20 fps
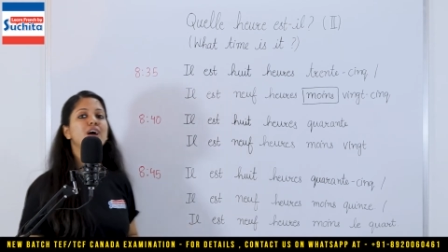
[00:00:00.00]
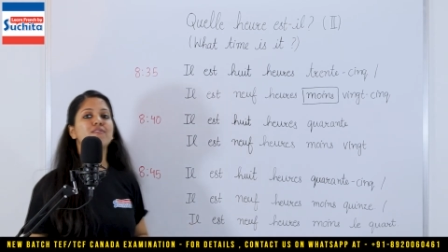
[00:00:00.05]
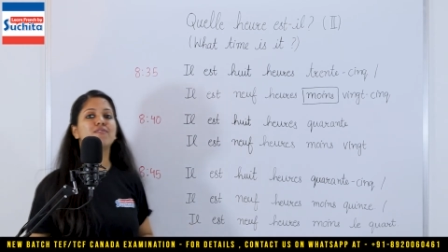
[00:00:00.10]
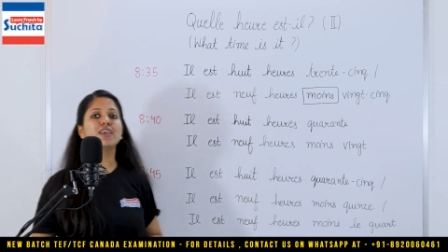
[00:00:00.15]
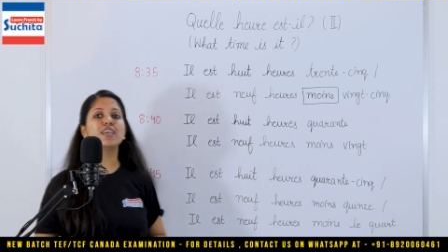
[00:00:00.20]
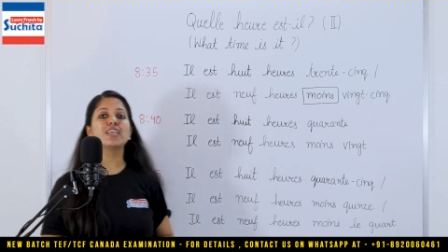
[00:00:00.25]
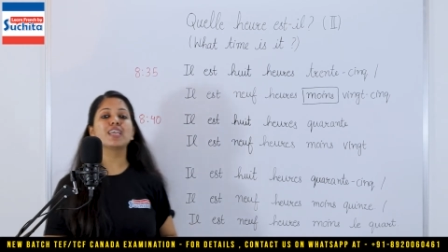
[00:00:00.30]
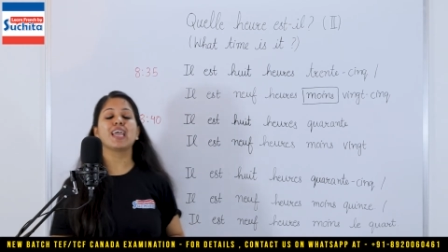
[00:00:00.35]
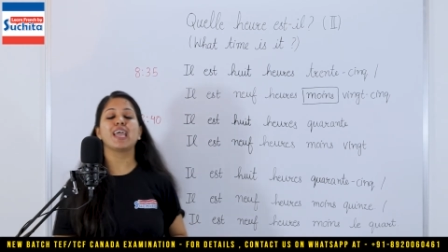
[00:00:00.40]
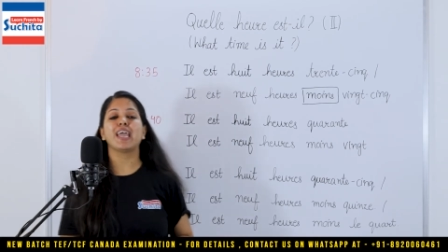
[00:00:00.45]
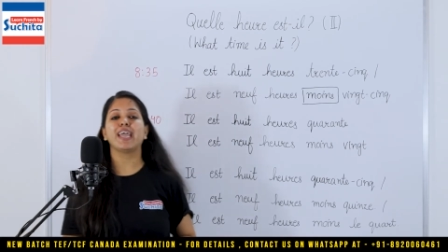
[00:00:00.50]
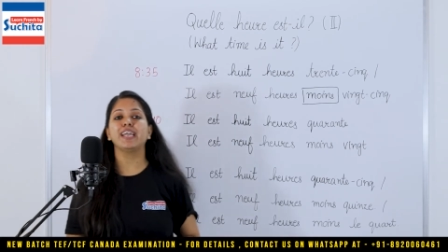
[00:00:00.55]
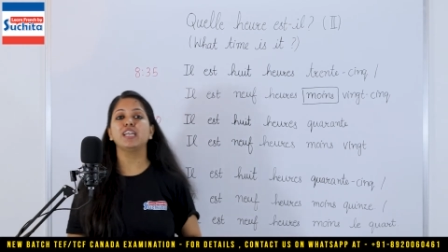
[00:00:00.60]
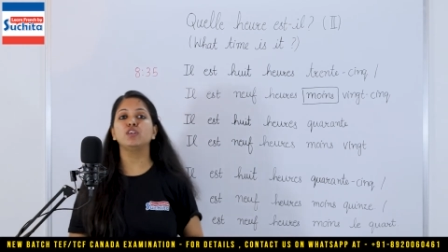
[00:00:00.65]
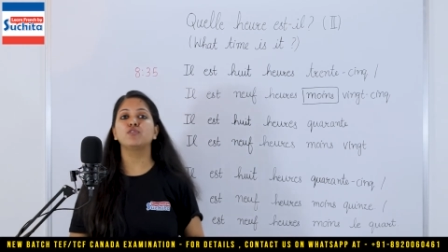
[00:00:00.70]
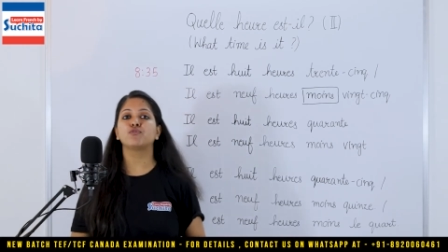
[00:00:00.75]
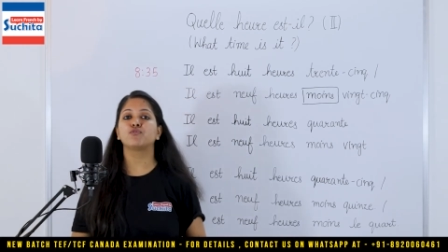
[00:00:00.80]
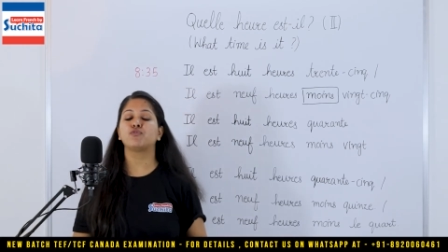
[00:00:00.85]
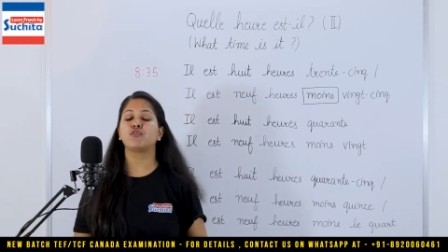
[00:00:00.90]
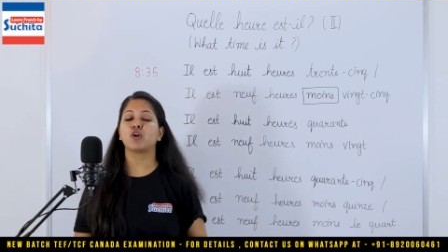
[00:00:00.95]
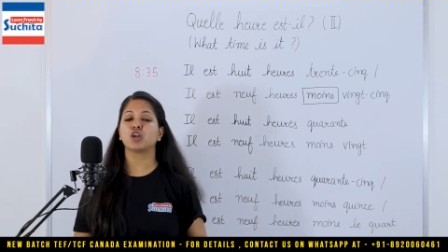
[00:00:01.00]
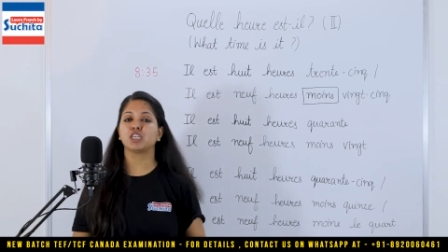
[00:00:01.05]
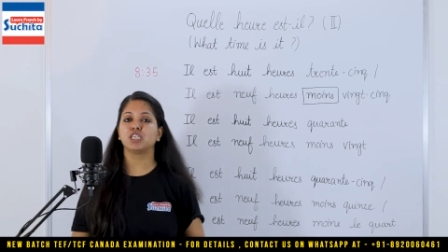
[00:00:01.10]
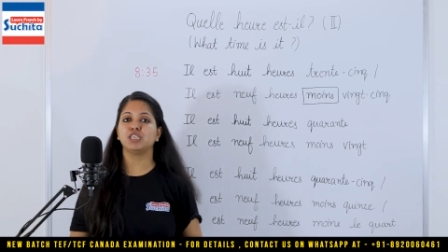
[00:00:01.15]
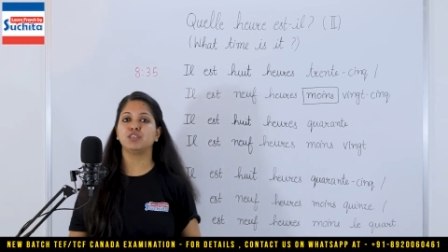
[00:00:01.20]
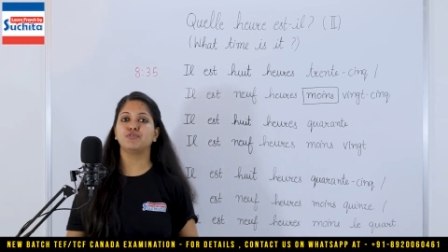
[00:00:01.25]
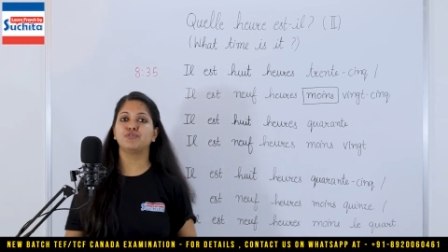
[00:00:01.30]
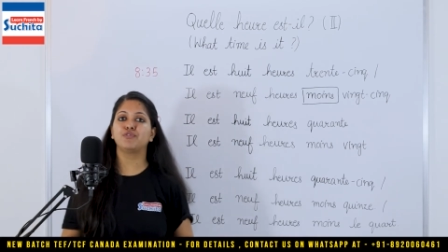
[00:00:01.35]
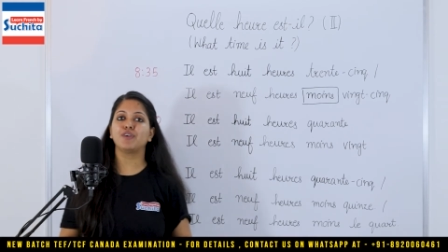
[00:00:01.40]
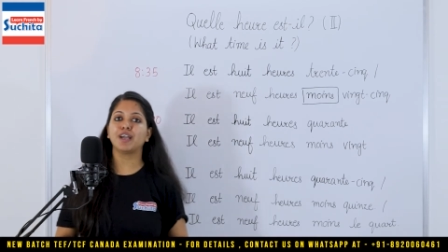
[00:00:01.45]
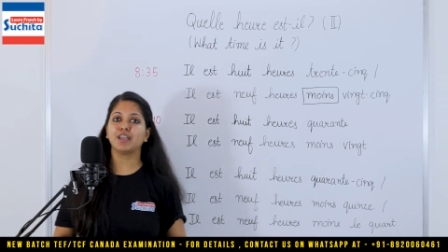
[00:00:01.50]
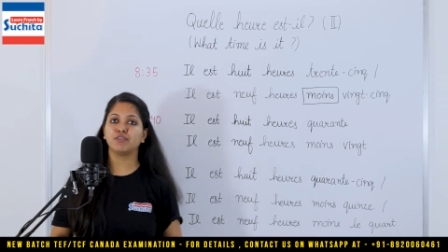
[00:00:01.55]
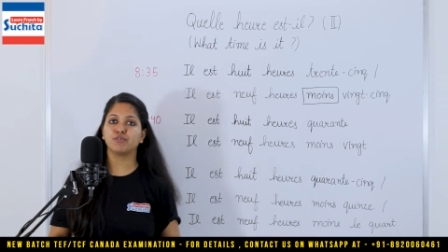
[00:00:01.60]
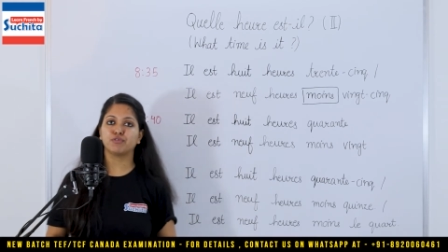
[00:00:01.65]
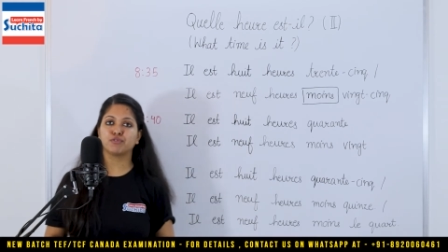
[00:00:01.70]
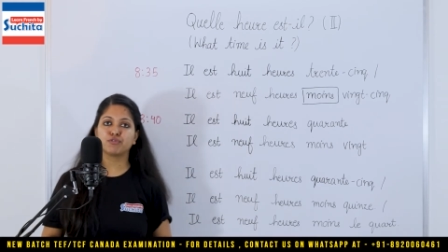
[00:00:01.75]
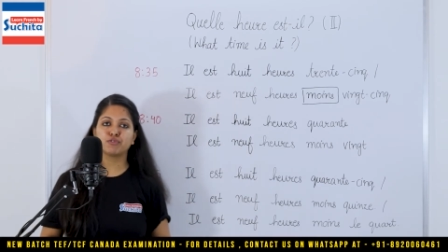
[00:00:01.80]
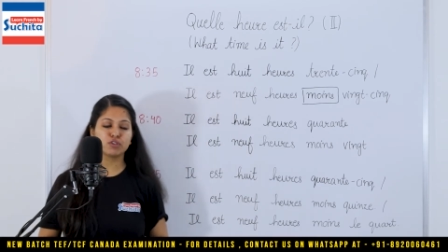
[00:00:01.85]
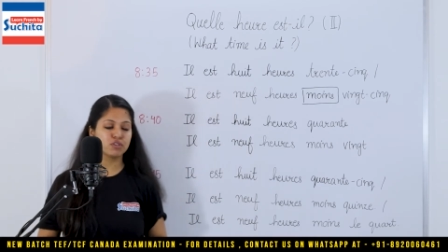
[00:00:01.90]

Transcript: avec 8:45.